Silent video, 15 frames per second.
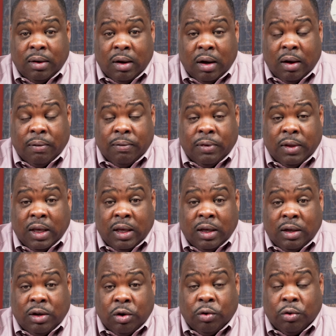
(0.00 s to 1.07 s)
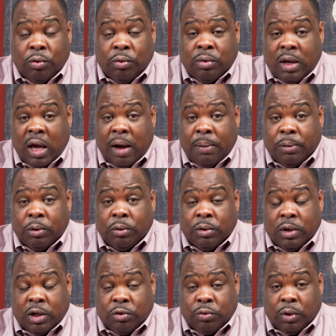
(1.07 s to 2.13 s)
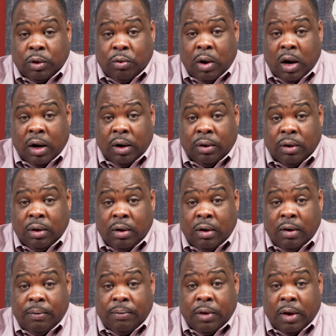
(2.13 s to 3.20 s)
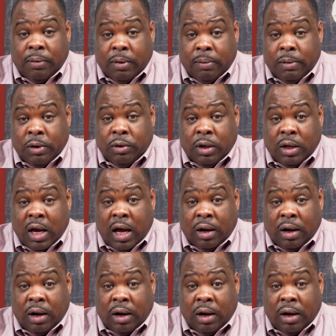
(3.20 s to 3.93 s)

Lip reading: of the total capital that's required of the $1 million.